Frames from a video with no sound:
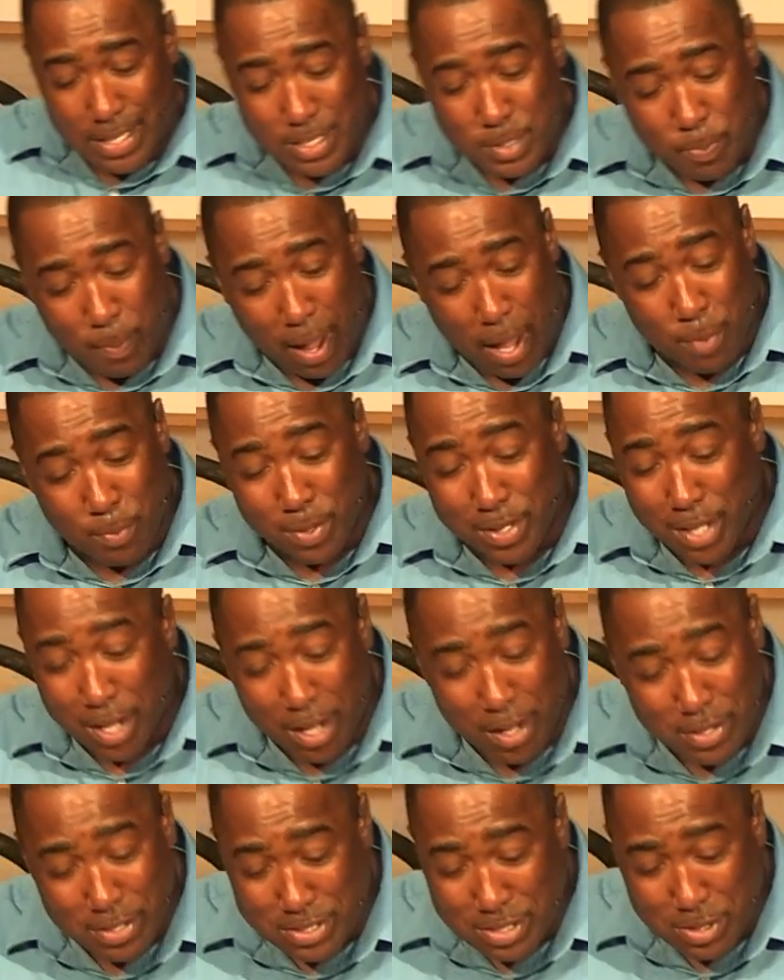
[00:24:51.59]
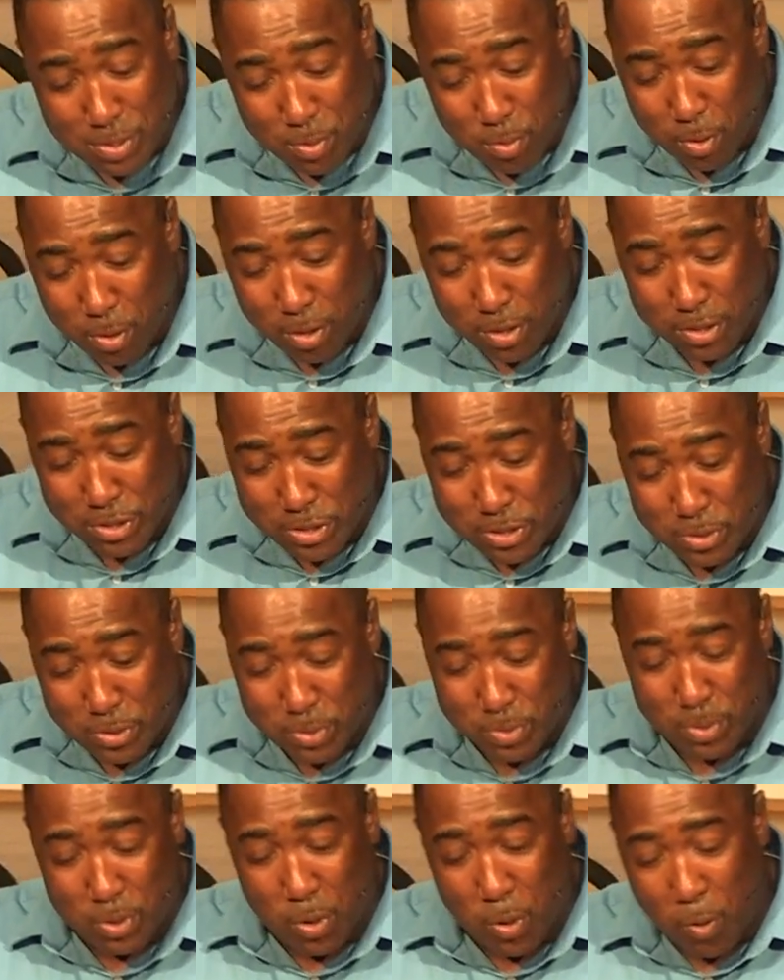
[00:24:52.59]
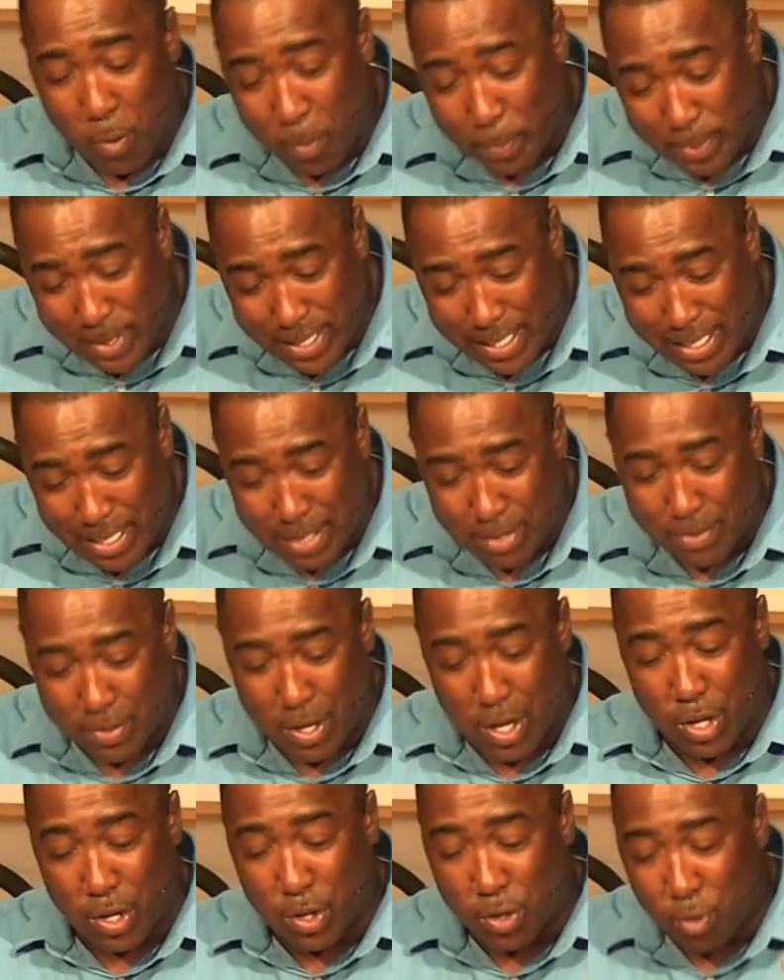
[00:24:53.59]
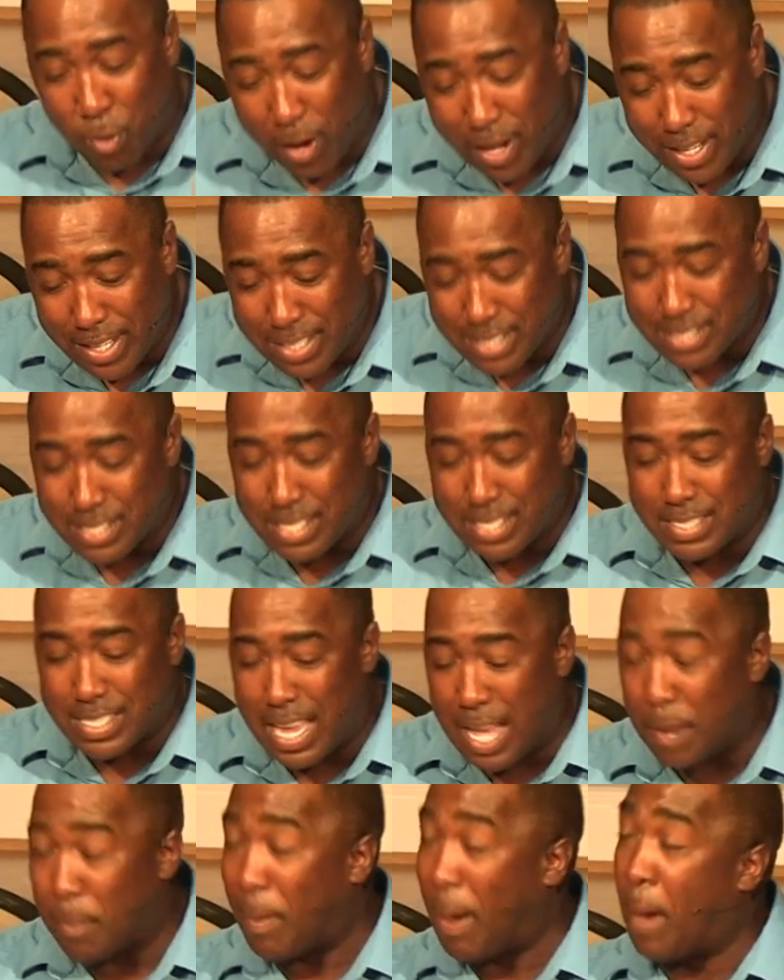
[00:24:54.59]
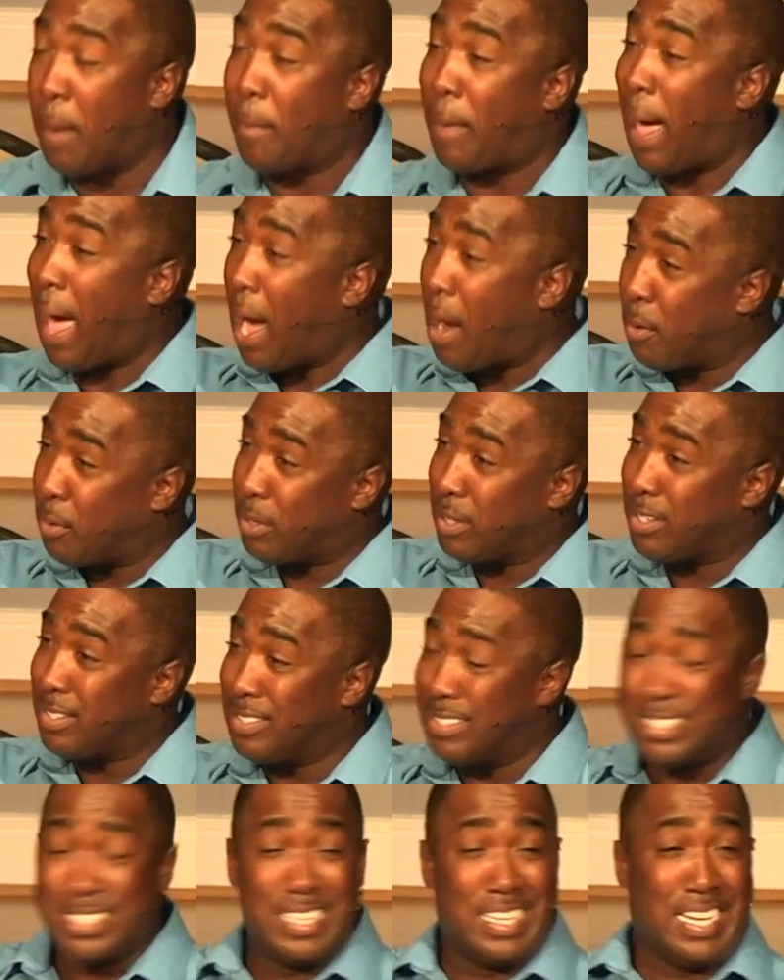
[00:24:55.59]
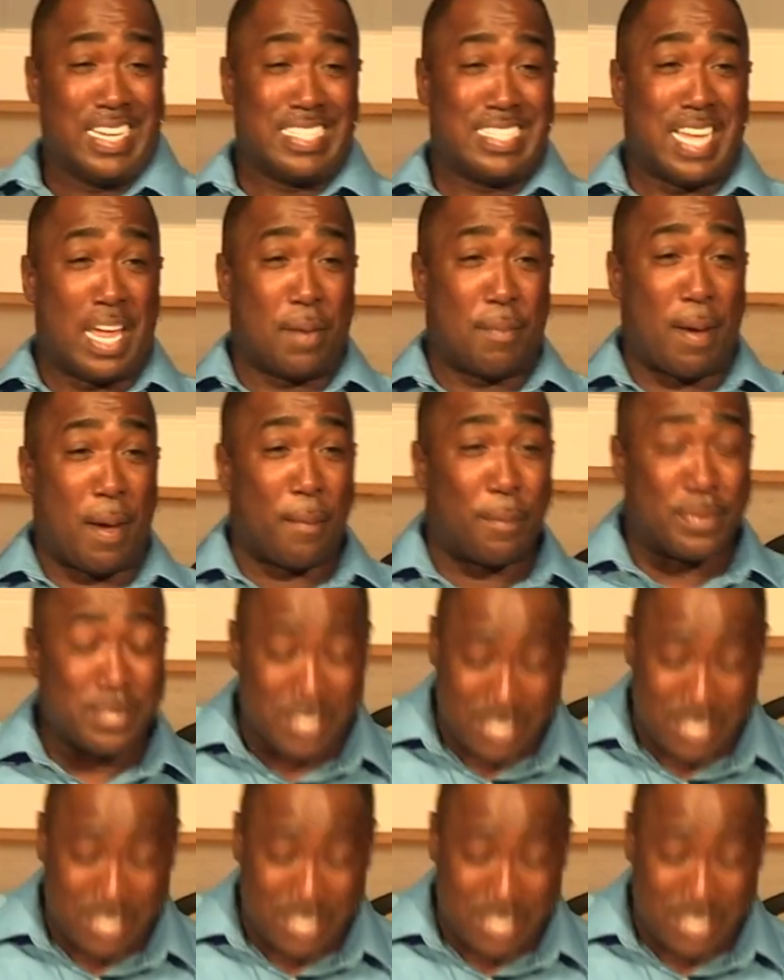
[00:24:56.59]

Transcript: Despite what others in the world do or believe, greatness is not about power, it's not about